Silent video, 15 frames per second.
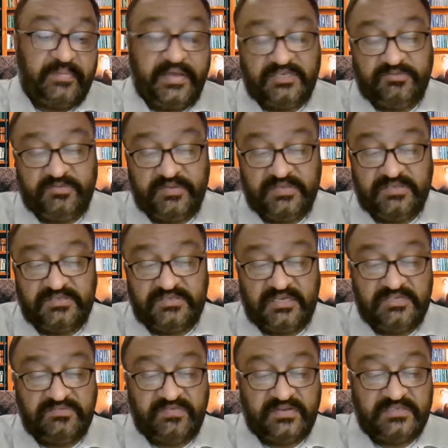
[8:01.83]
my experience
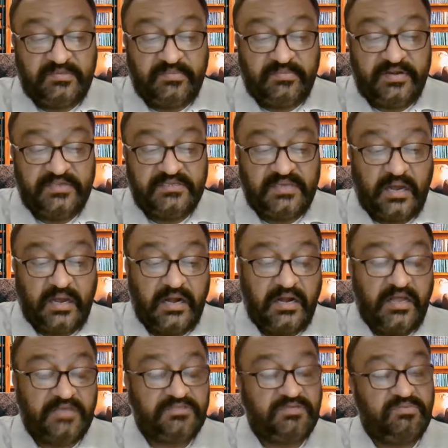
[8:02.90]
is when somebody is
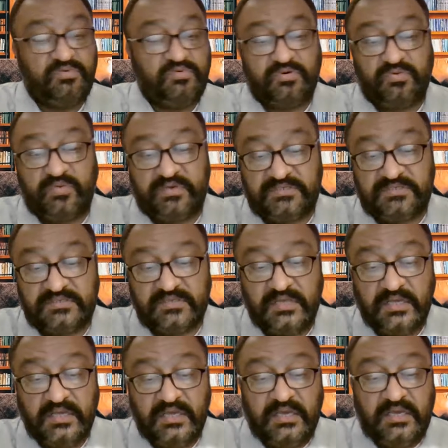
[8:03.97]
hard asking more questions,
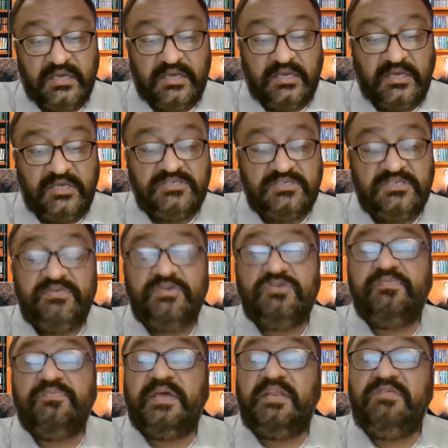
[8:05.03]
he's giving
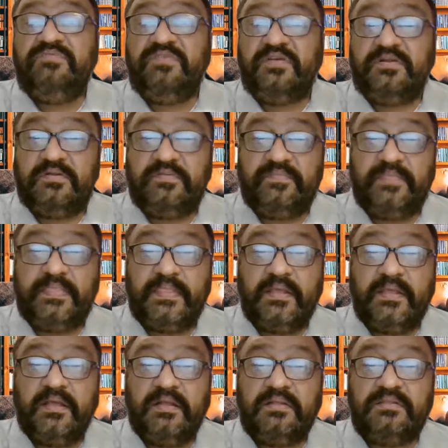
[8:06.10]
you benefit.
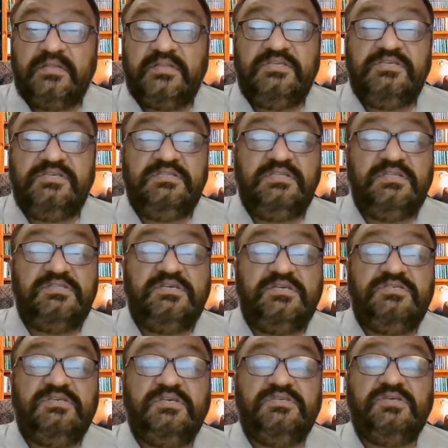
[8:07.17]
That this is the
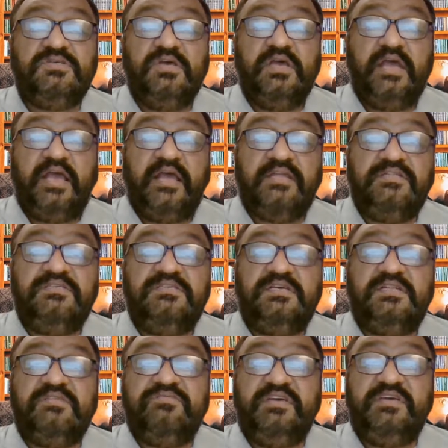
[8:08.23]
thesis, and these
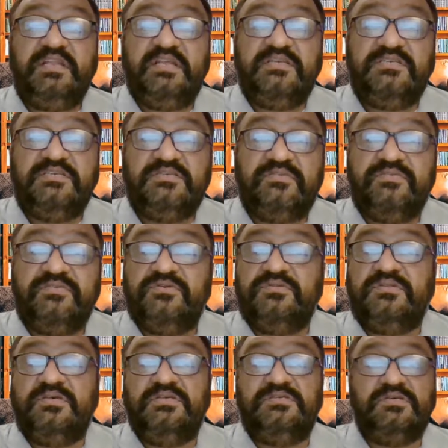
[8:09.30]
are the weaknesses of your
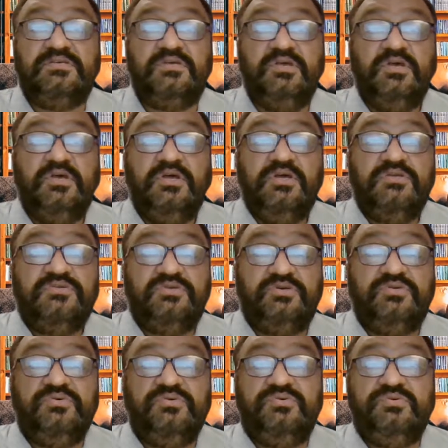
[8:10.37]
thesis. So
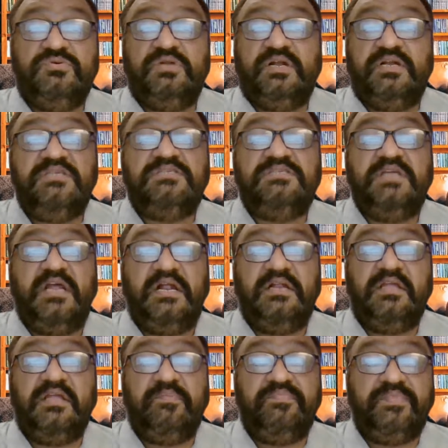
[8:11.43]
you should
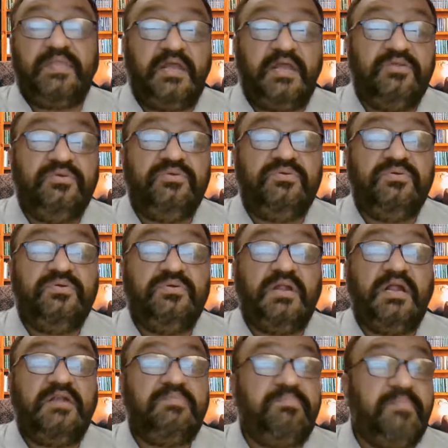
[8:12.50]
understand them, and you should
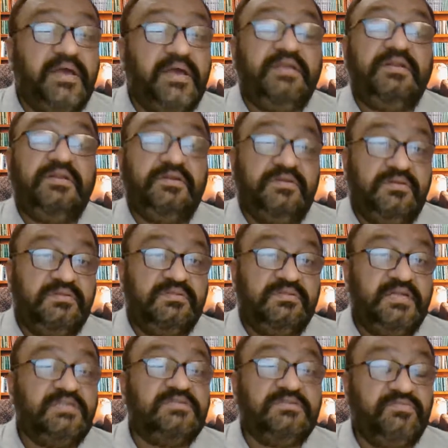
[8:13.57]
not mind it.
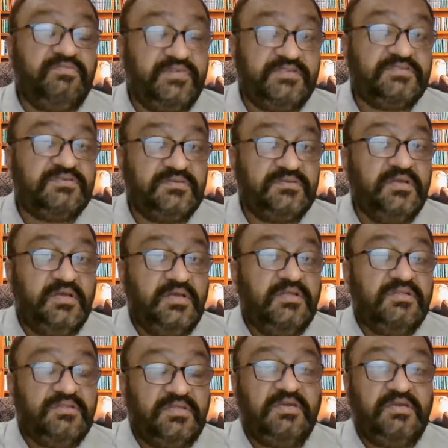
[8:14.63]
That's the first
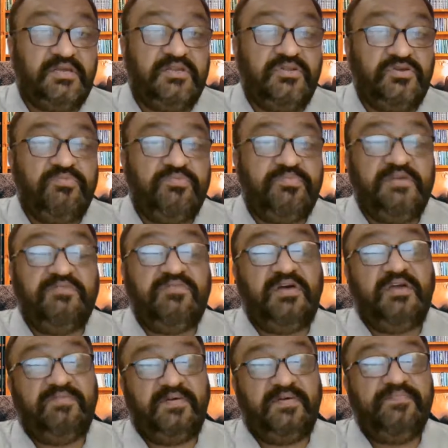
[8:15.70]
thing in your
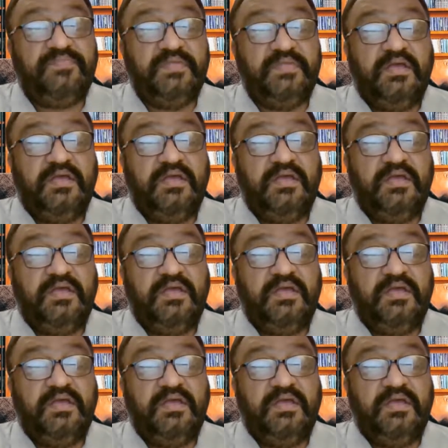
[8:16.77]
pre-viva.